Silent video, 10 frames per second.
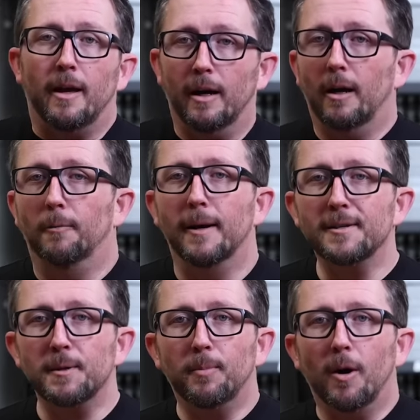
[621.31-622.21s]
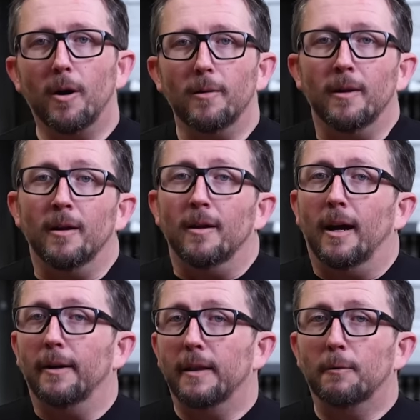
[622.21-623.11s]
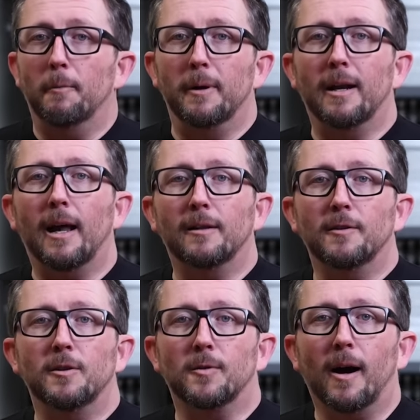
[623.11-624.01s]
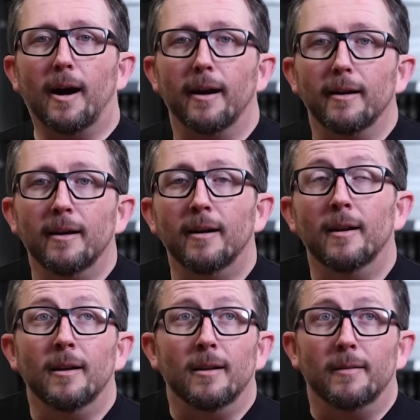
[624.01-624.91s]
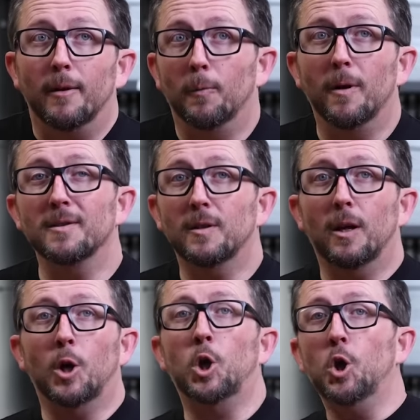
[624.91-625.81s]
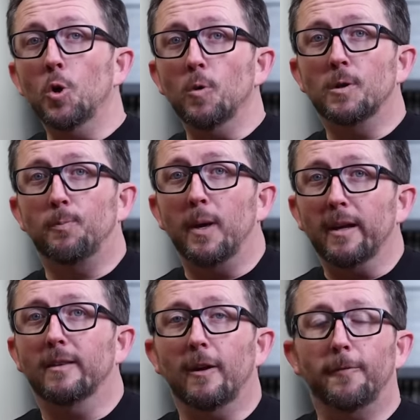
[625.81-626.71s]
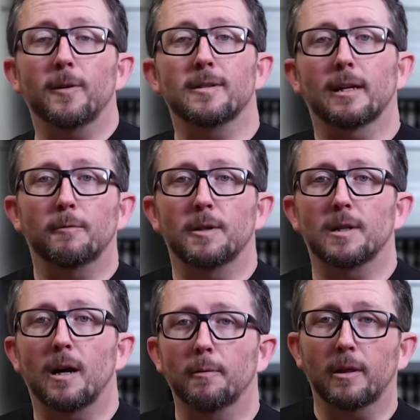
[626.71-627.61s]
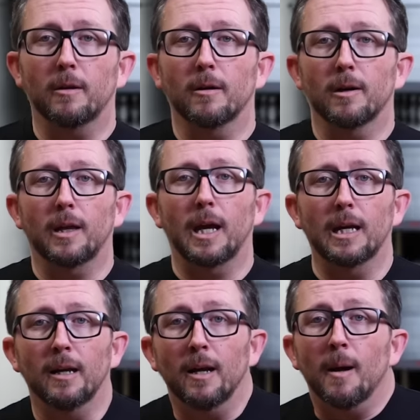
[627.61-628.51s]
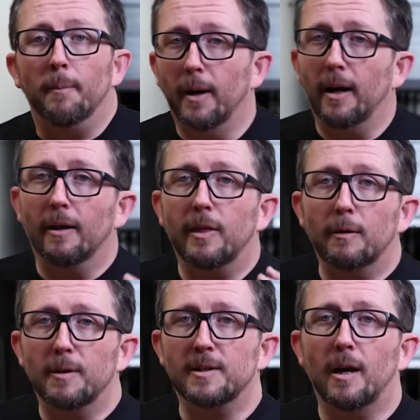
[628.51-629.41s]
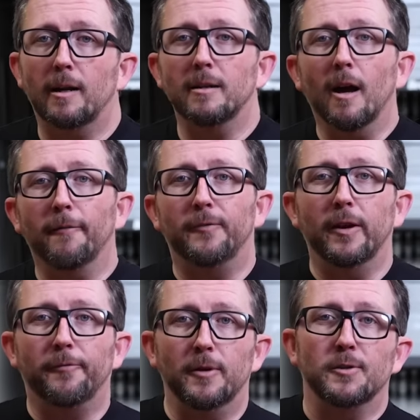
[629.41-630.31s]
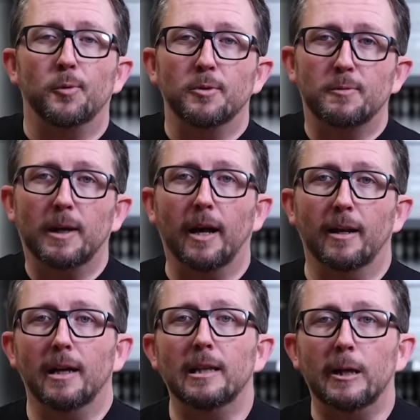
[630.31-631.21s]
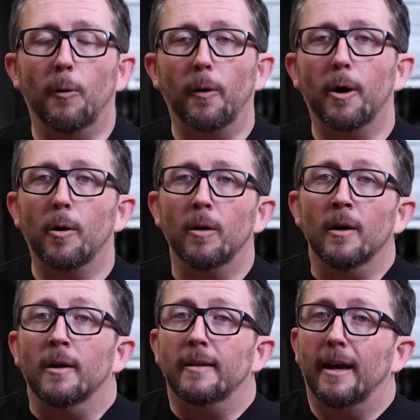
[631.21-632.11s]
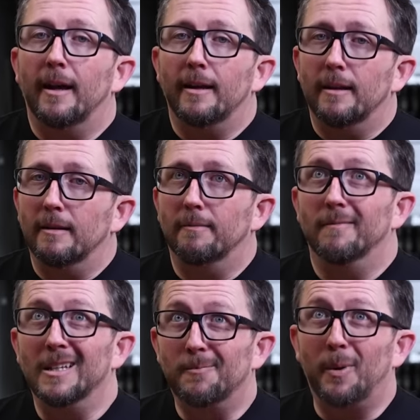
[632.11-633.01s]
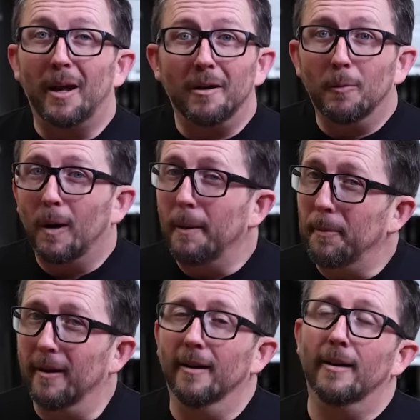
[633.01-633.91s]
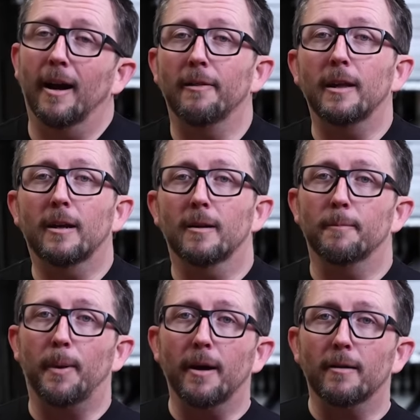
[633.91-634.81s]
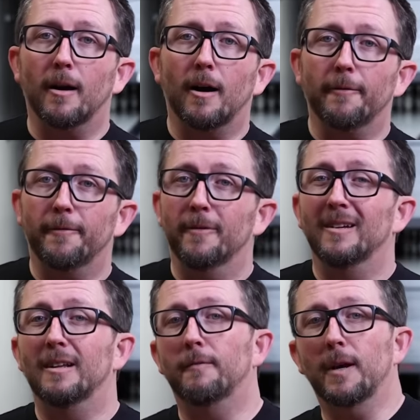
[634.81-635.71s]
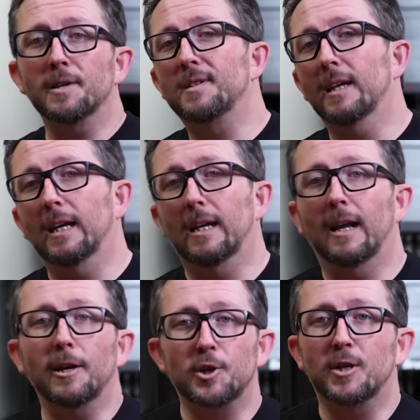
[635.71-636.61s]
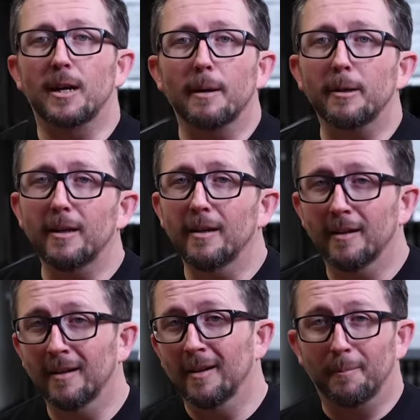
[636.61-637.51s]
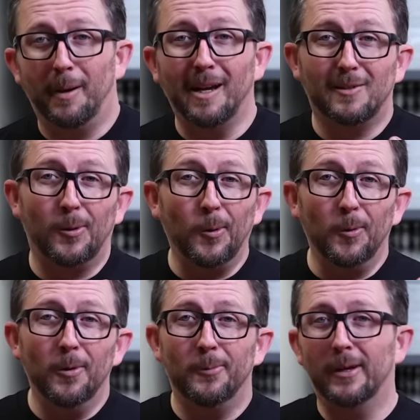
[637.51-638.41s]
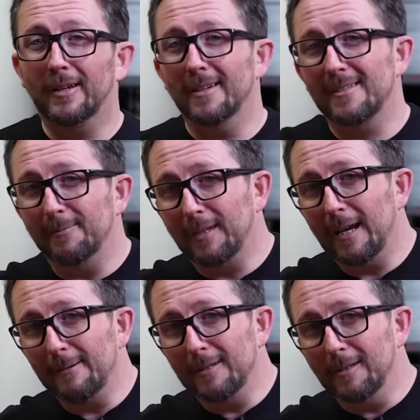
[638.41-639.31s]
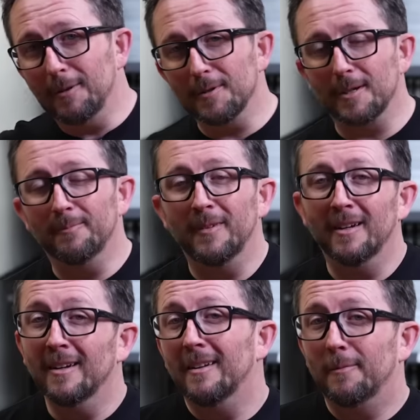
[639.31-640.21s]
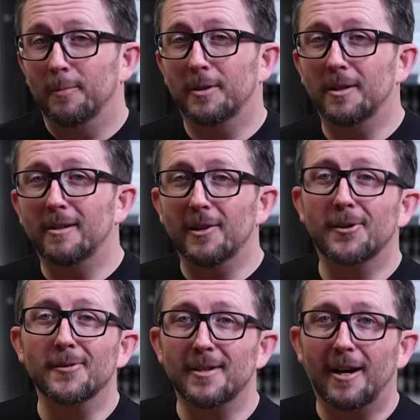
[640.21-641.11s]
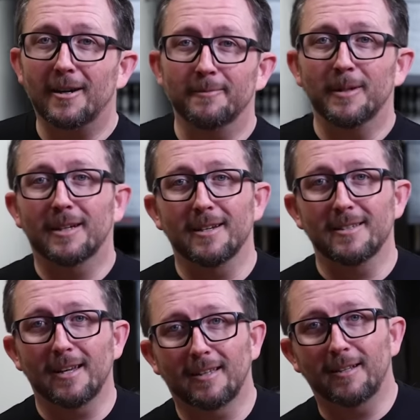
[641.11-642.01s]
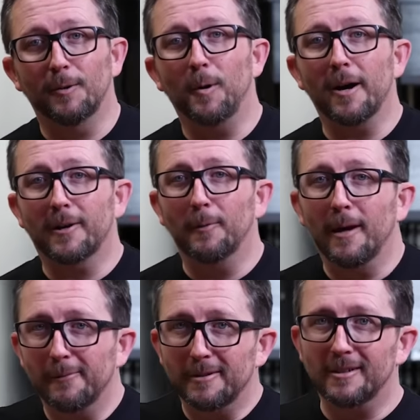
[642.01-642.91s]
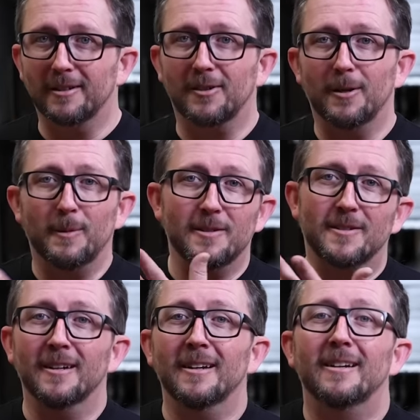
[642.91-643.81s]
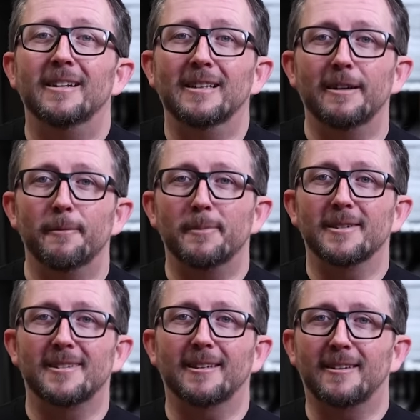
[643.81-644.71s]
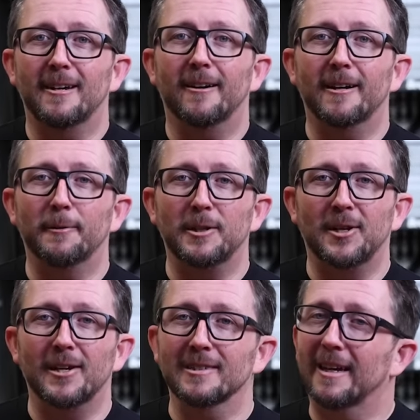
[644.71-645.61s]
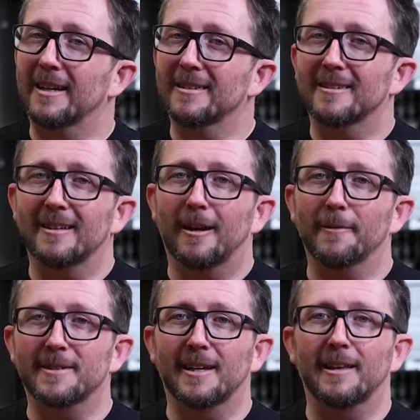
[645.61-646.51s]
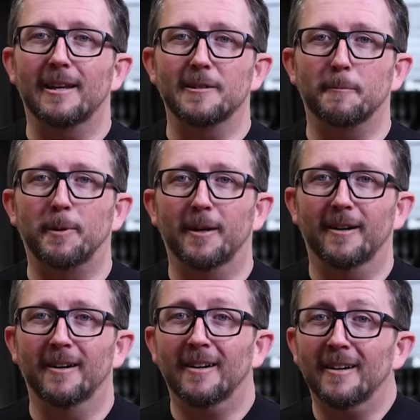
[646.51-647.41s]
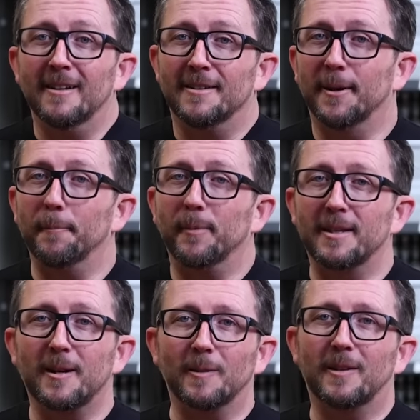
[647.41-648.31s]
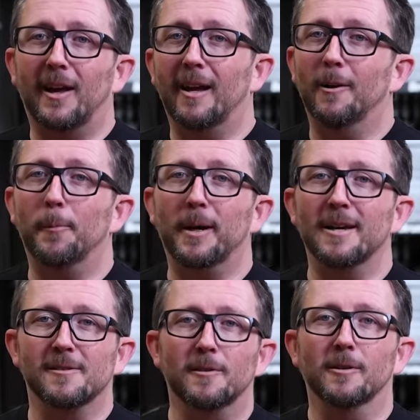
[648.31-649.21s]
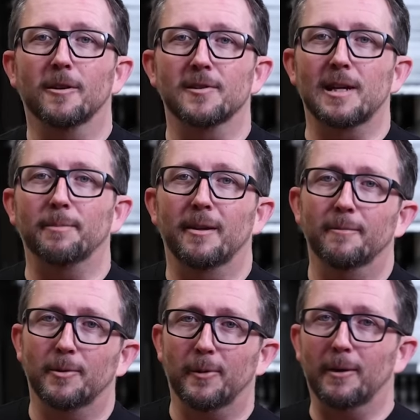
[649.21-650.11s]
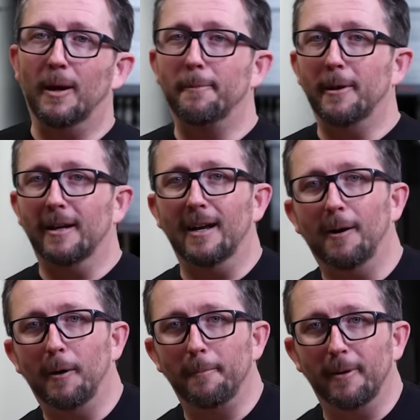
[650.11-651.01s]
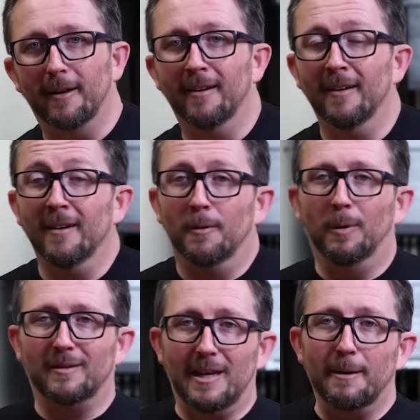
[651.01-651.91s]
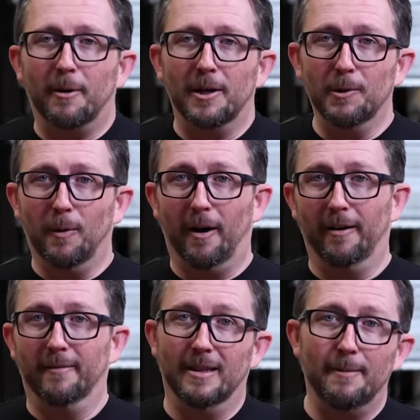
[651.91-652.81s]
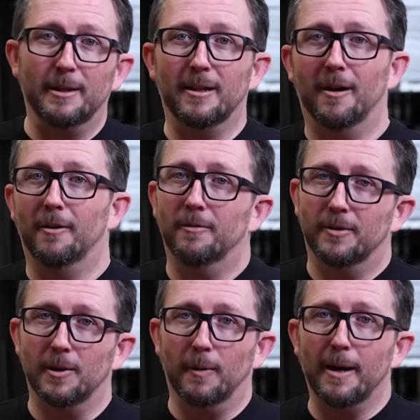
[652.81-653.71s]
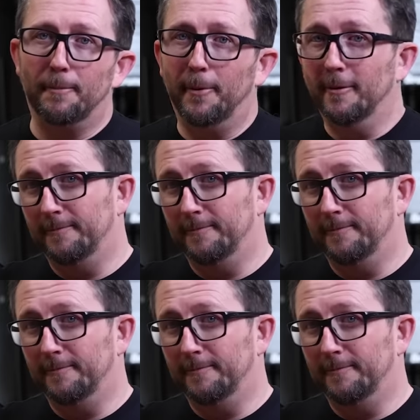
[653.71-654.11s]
And on a resin ball, I think when we got it to the dry, there wasn't a huge big difference like we saw with urethane, but I think we saw enough difference once we got it in the oil that it's better to wipe it. I think you're better off investing in a nice chamois by two because sometimes you lose them. Put your initials on them because they tend to walk away when you're at tournaments. You leave them in the settee area when you change lanes and all of a sudden they disappear. So that's all today. Hope you guys learned a little something between wiping and not wiping. What team are you on? Let me know. Do you wipe?